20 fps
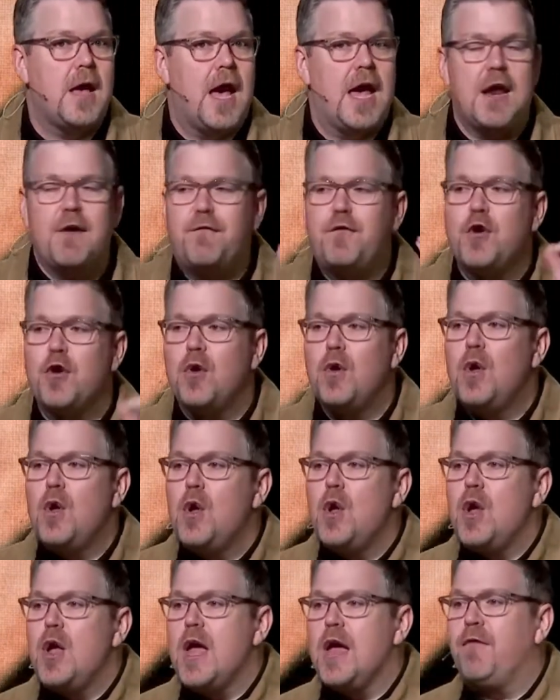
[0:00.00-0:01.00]
And
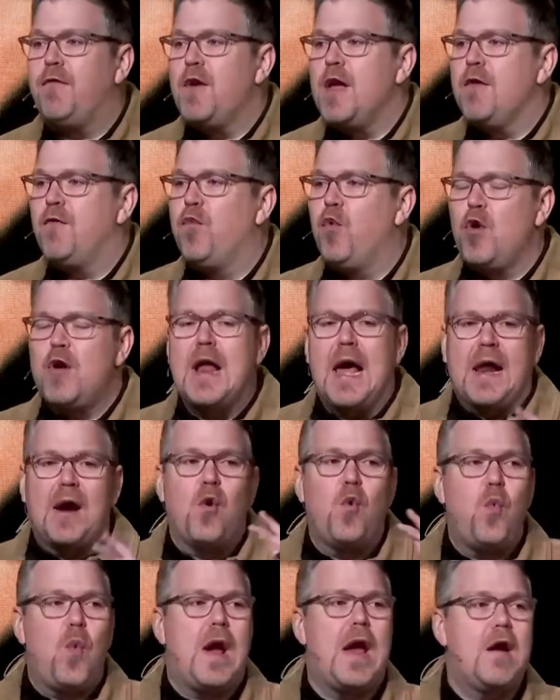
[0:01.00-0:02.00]
if we're
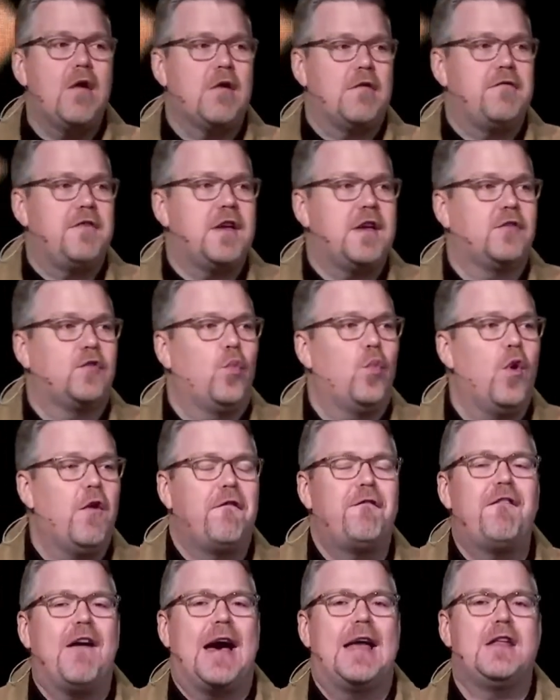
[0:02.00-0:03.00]
not aware of this, we'll
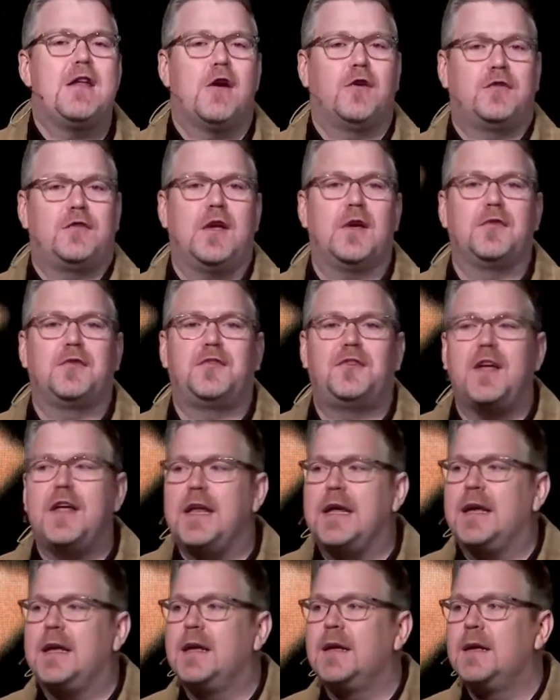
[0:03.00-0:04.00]
find ourselves
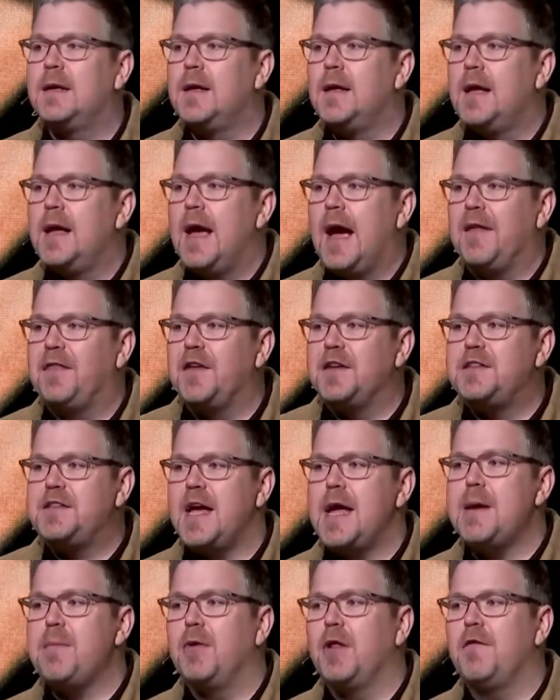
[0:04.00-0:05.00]
sitting at the
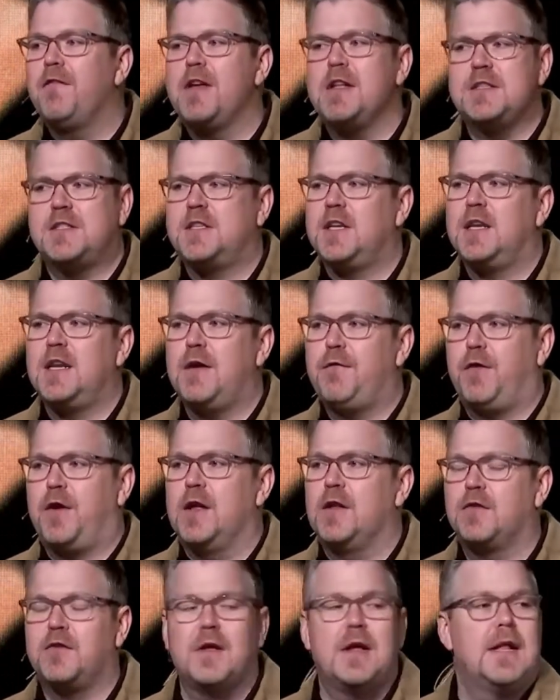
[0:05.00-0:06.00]
table of
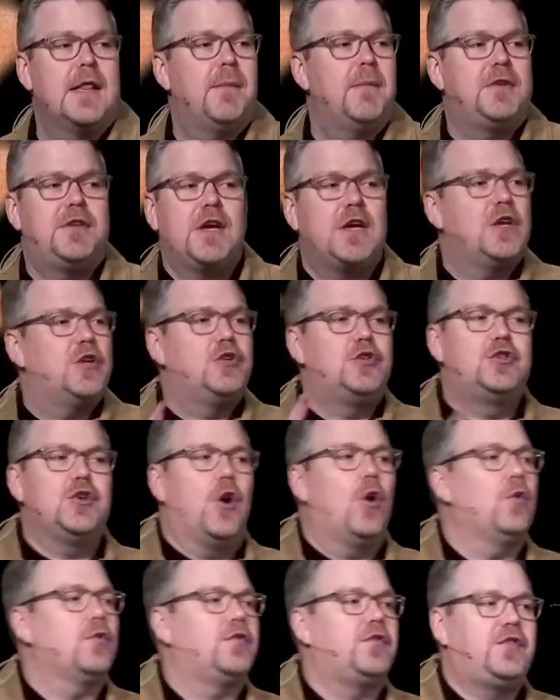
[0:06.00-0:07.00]
insignificance. Let me tell you,
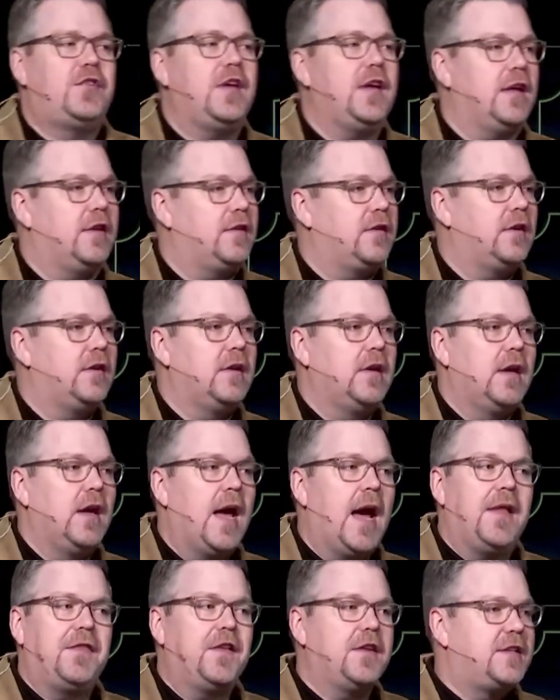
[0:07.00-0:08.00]
don't sit
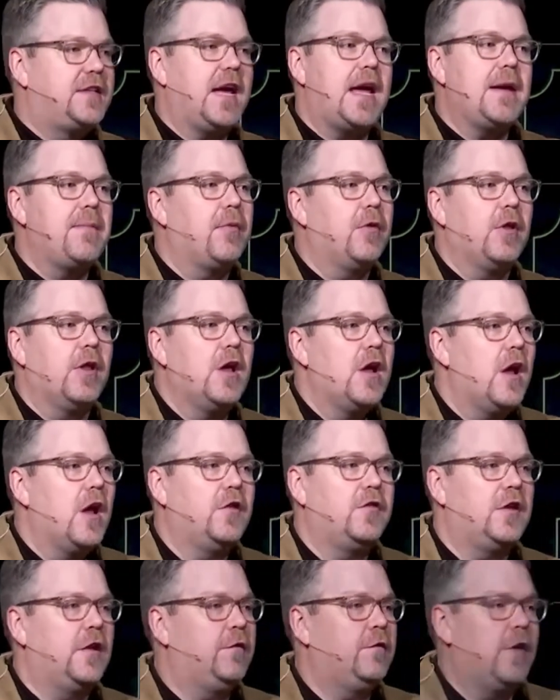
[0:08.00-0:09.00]
at the table
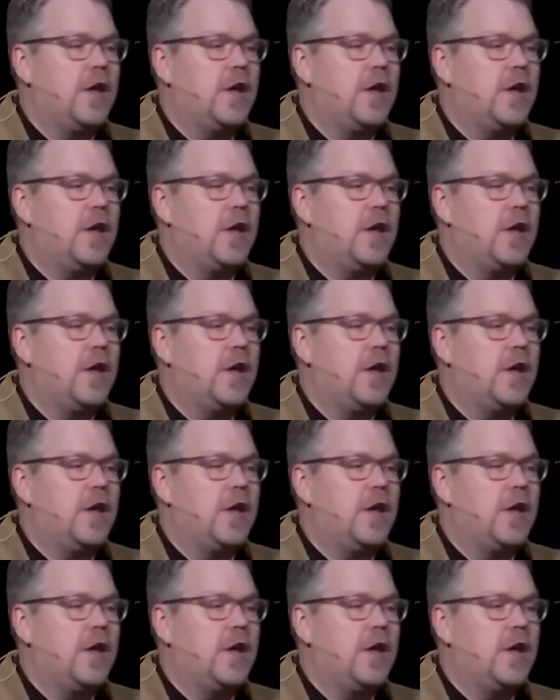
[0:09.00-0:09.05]
of